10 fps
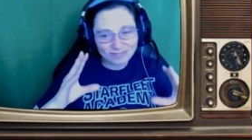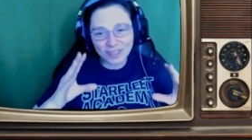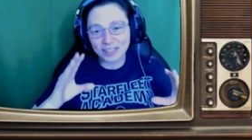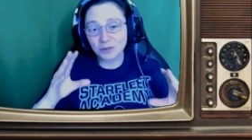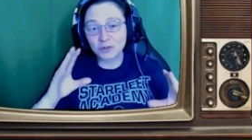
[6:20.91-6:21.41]

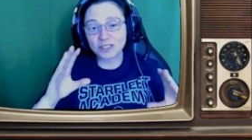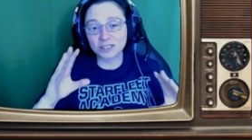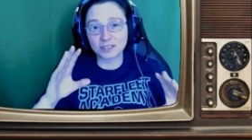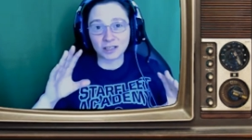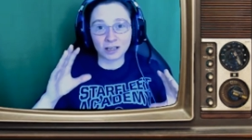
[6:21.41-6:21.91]
There was
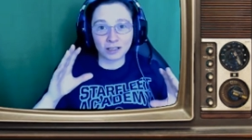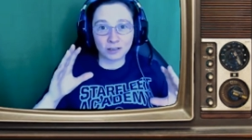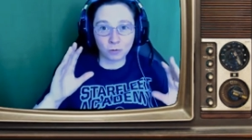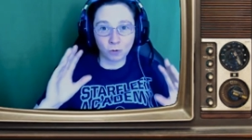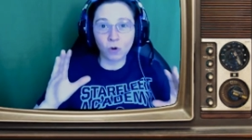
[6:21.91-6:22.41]
this
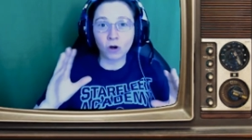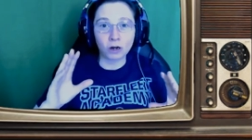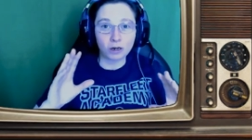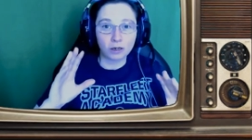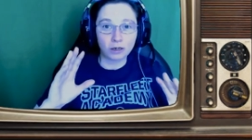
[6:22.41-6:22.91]

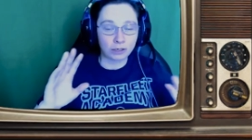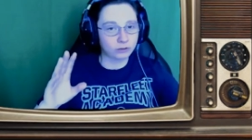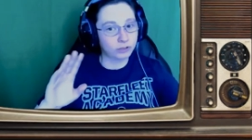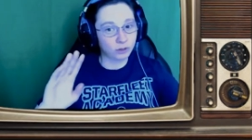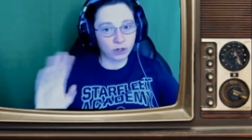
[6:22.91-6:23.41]
war.
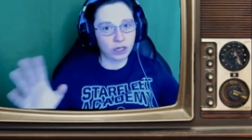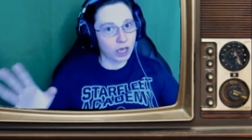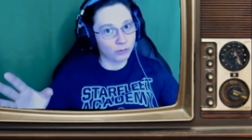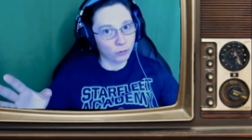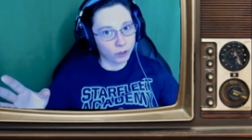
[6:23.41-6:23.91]
There were a
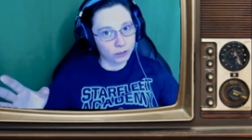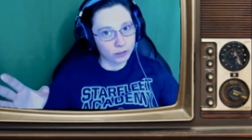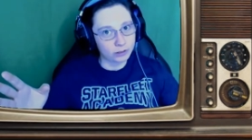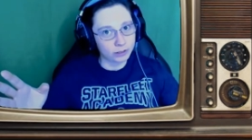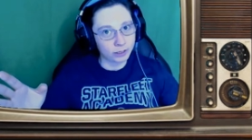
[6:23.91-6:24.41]
lot of wars,
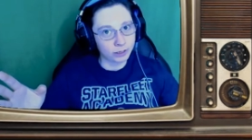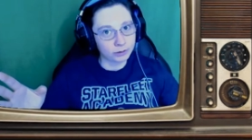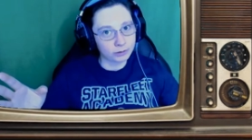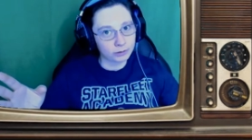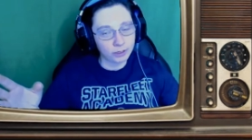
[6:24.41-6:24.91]

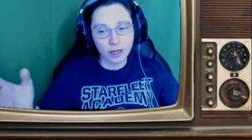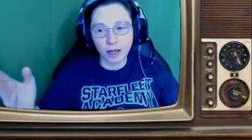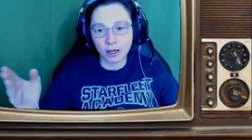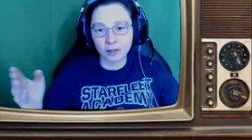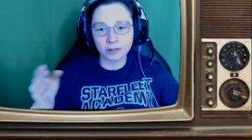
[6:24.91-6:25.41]

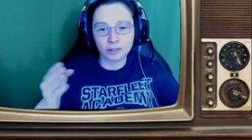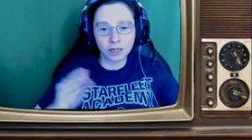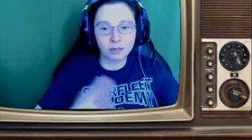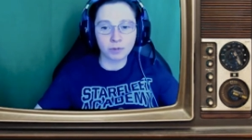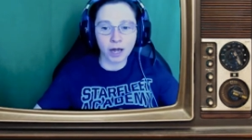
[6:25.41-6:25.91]

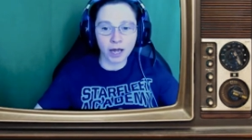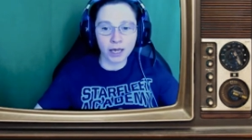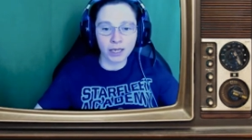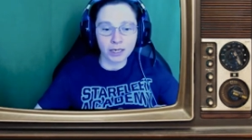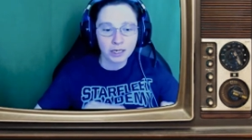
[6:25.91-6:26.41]
done
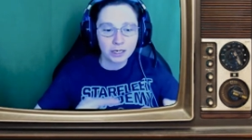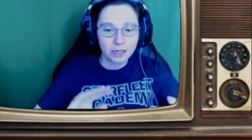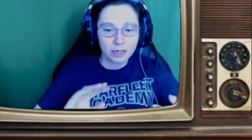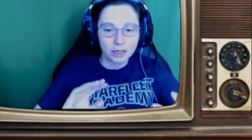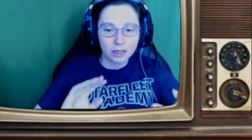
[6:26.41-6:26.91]
by
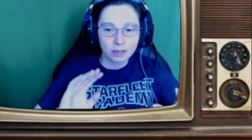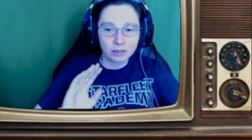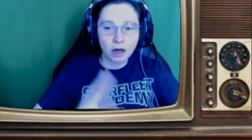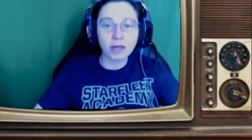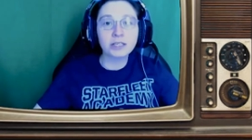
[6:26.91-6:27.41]
the
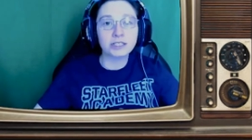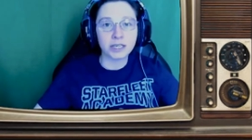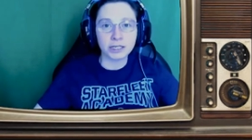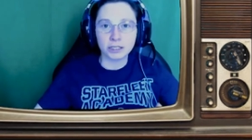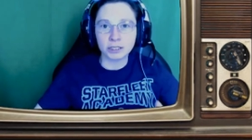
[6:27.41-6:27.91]

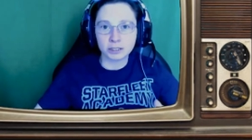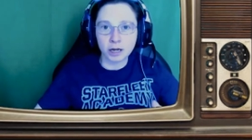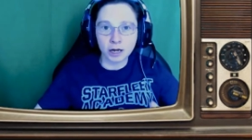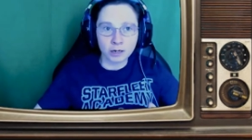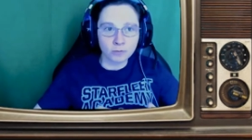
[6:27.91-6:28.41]
non-sages,
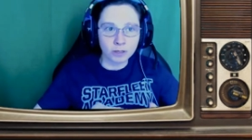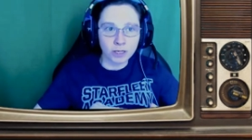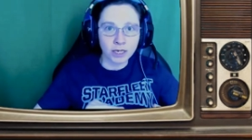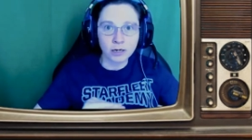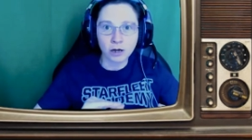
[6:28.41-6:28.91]
what
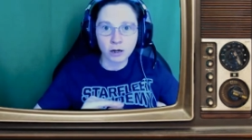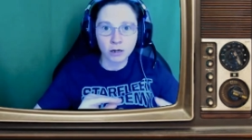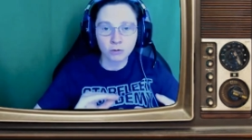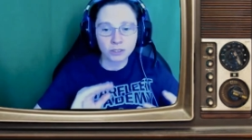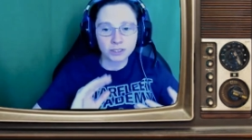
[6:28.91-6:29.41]

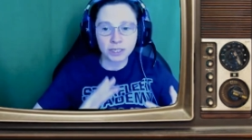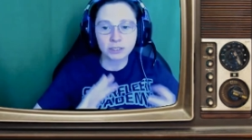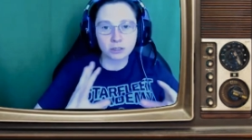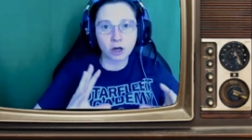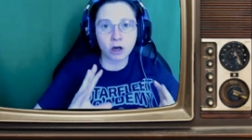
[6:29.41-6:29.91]
the
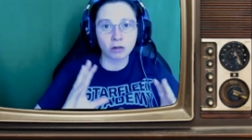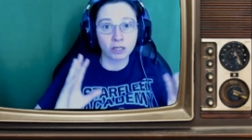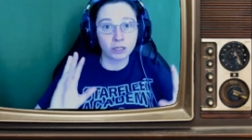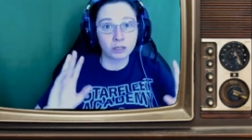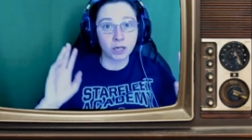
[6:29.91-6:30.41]
sages call
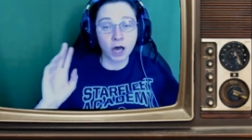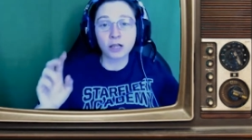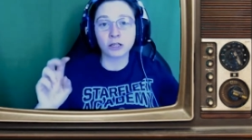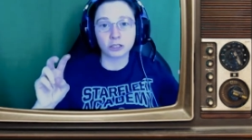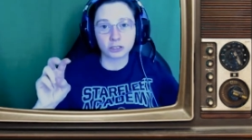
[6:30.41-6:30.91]
the
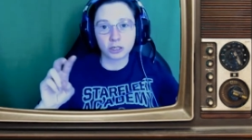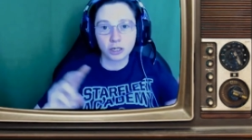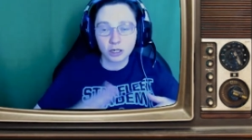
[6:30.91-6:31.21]
others.